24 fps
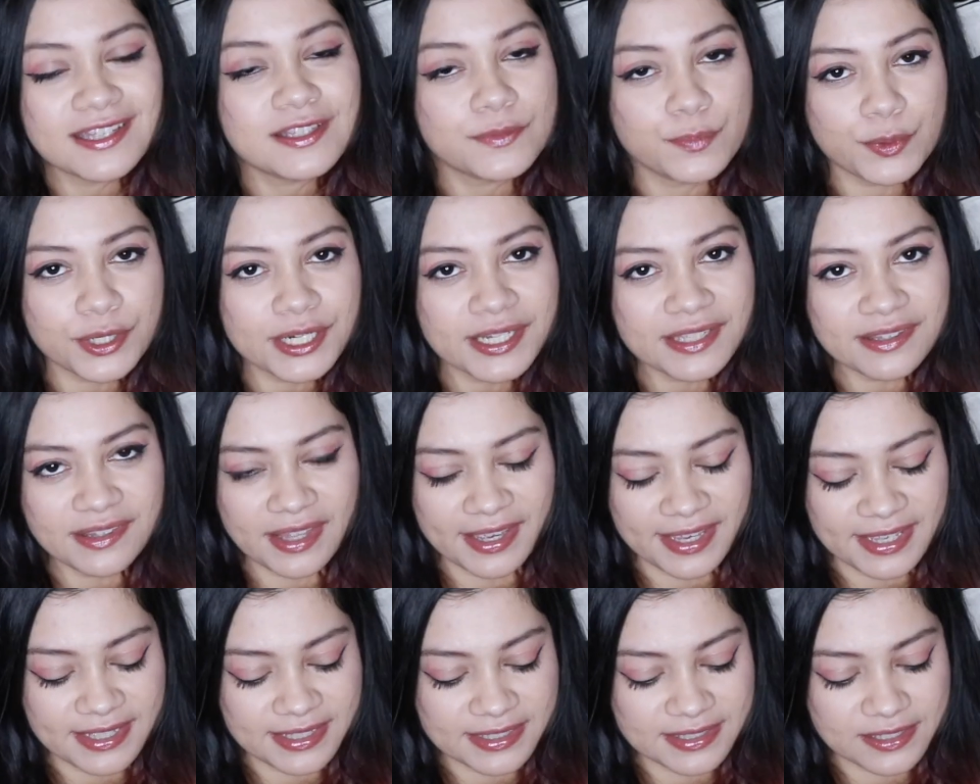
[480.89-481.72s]
It's pretty
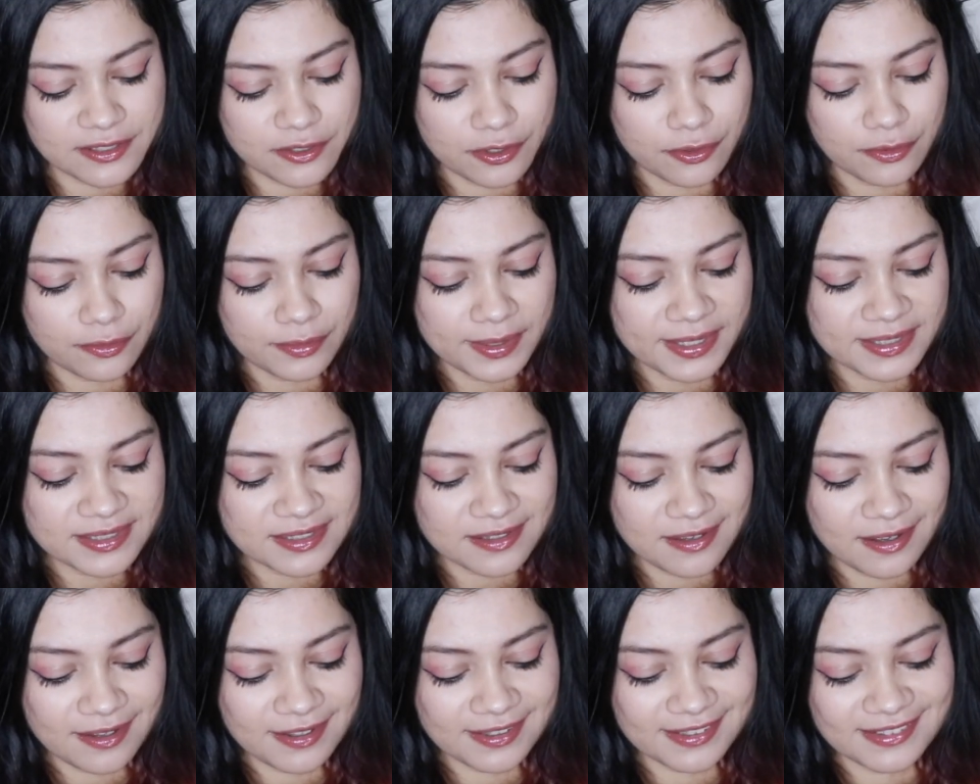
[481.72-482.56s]
light, so it's
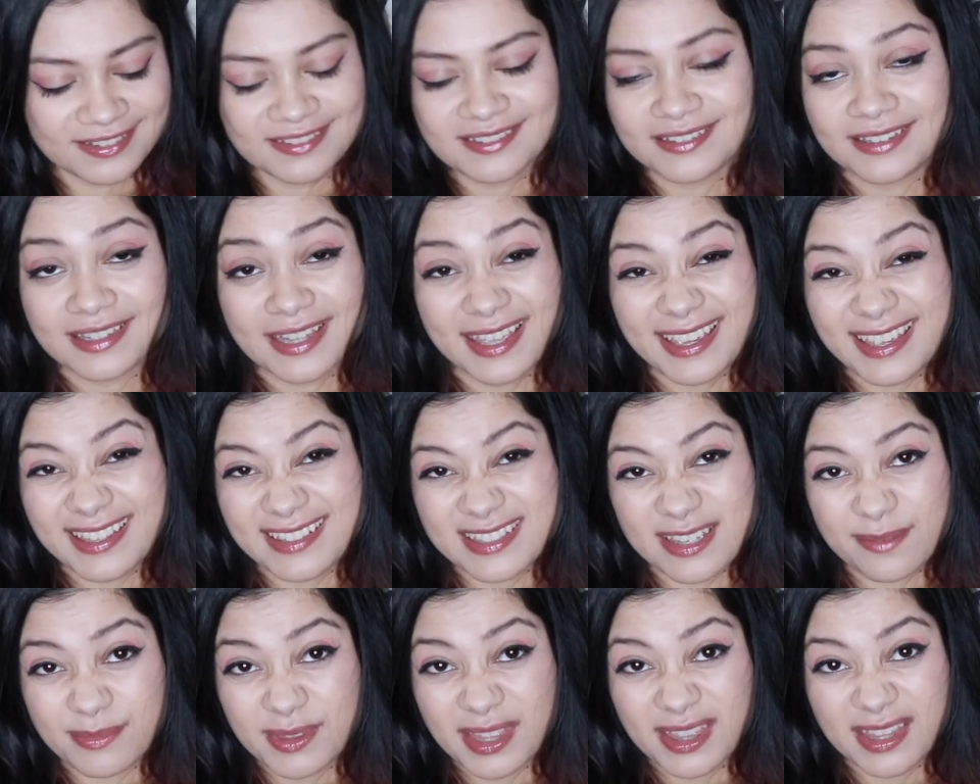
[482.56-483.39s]
not like
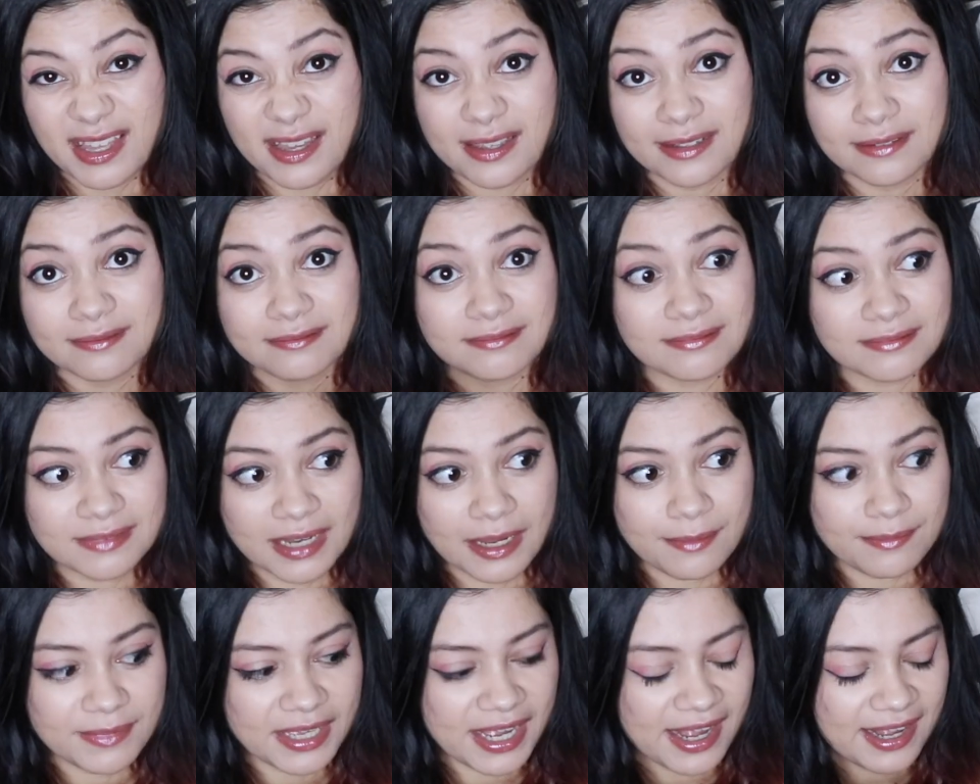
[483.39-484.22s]
something that
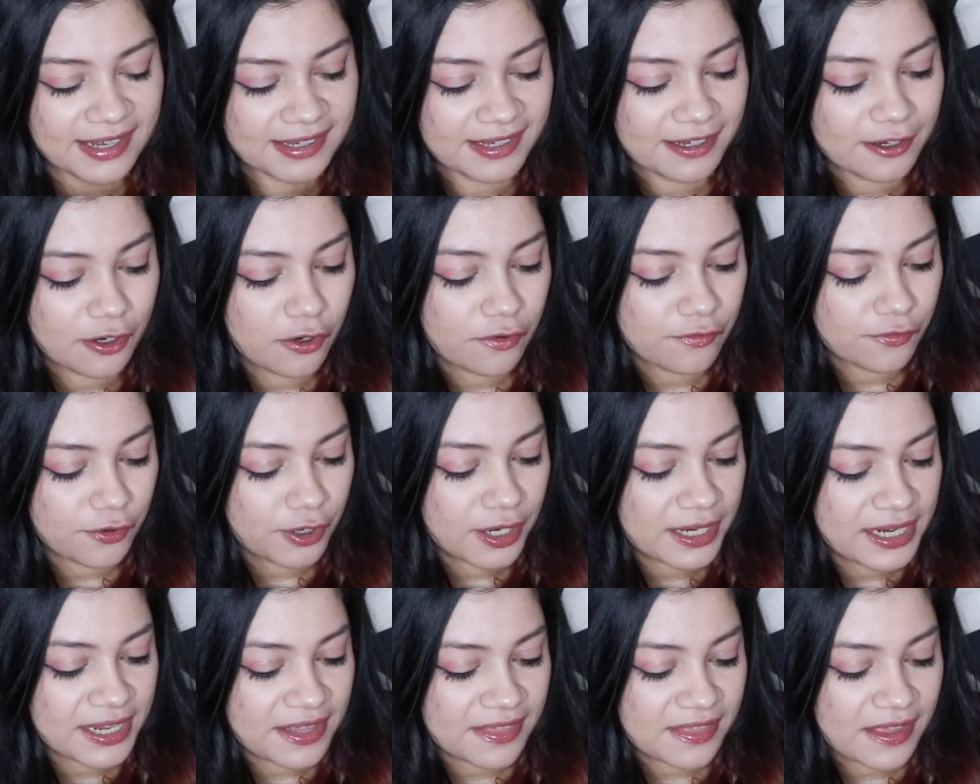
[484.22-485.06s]
I'm gagging over
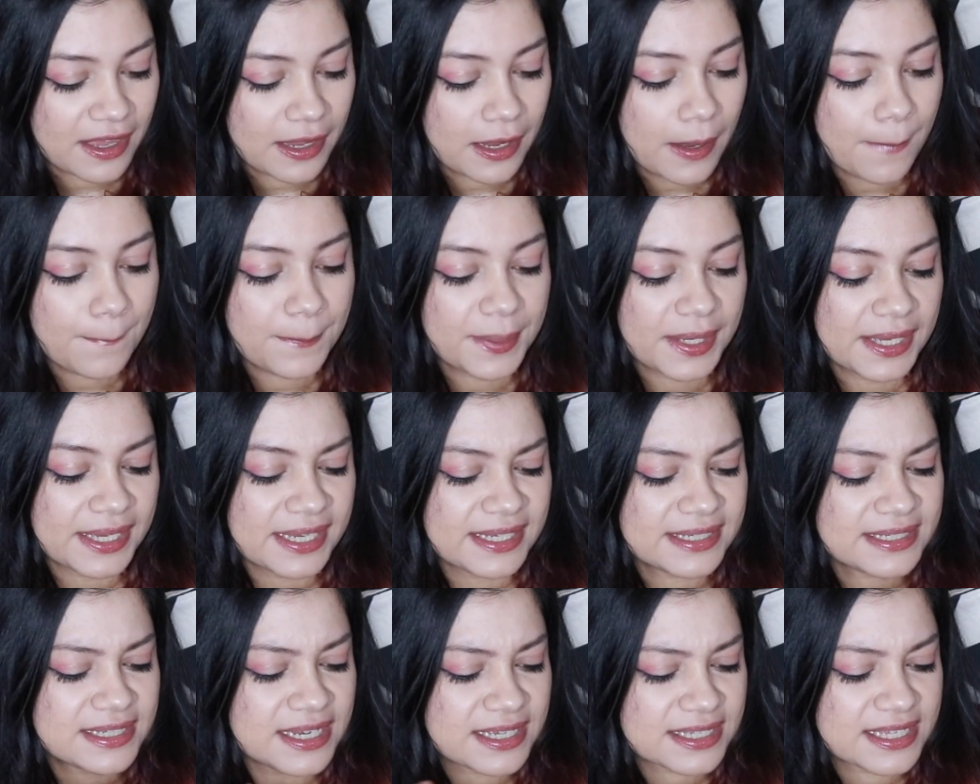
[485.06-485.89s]
or anything, but
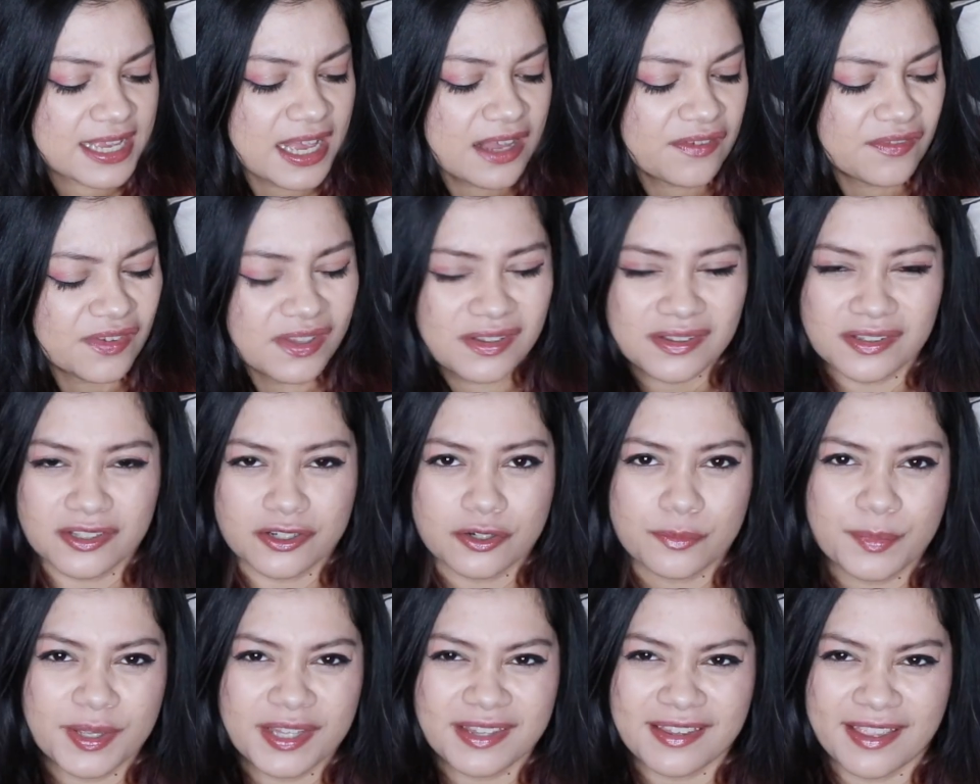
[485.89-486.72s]
it does have a
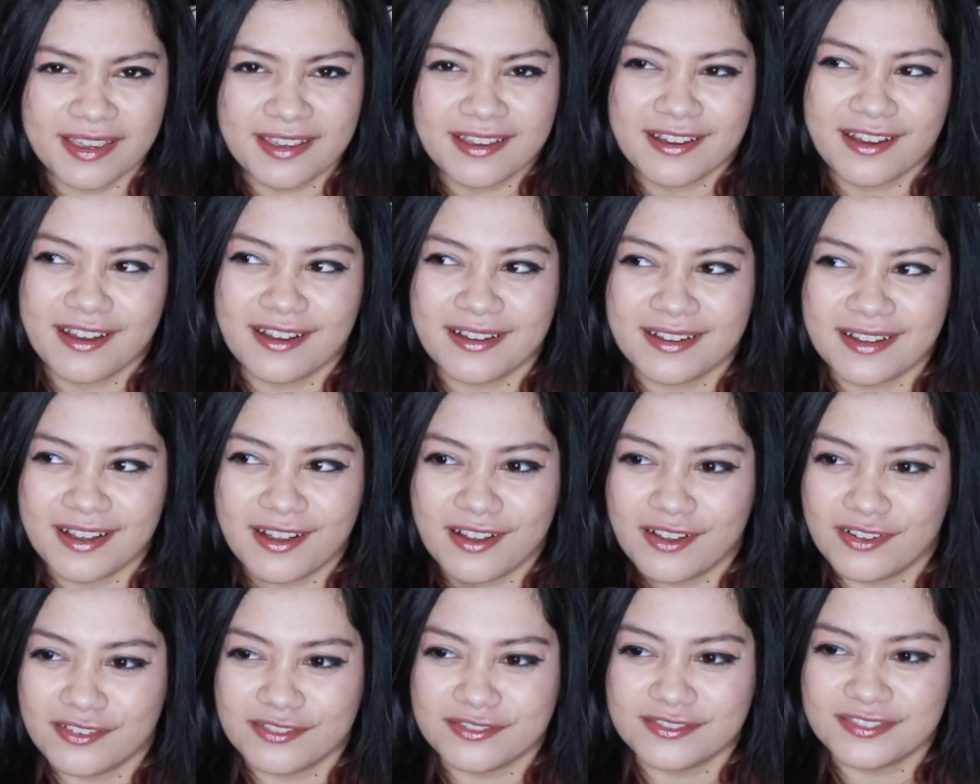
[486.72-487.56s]
little bit like
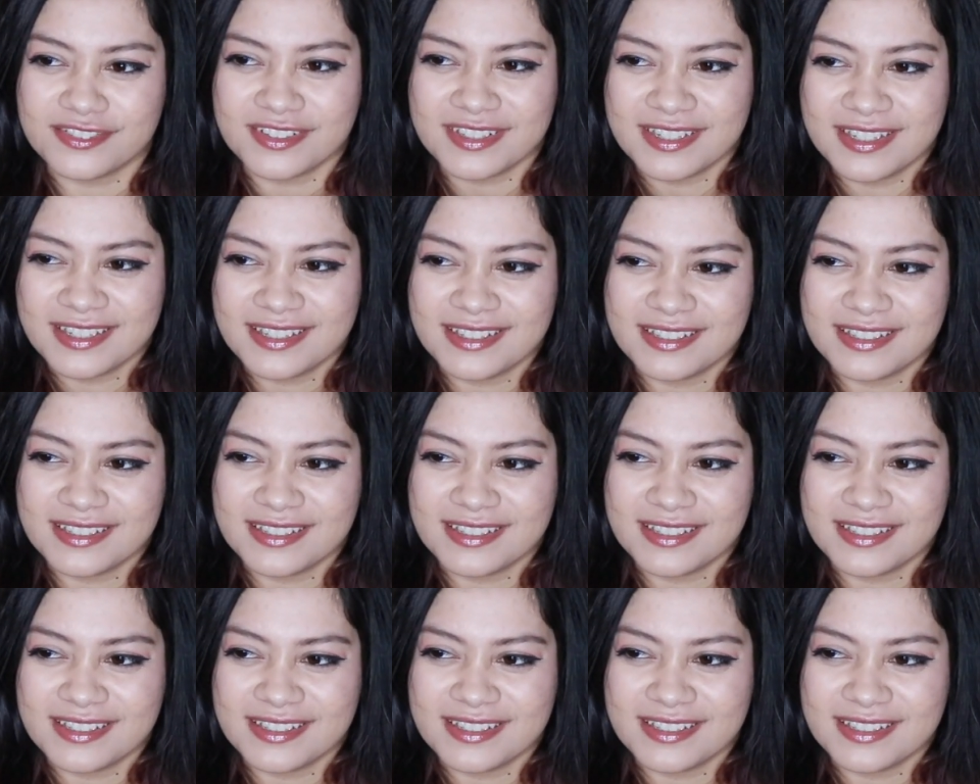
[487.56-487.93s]
of